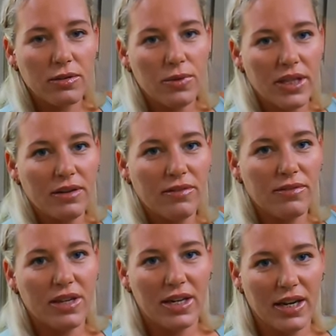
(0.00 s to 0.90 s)
we live
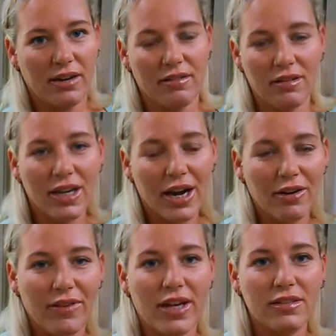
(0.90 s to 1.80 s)
in our
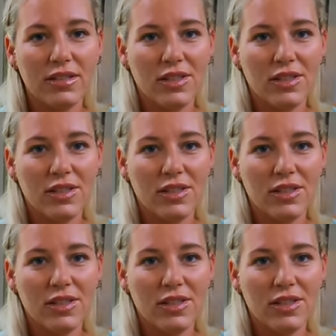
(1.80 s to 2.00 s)
caravan,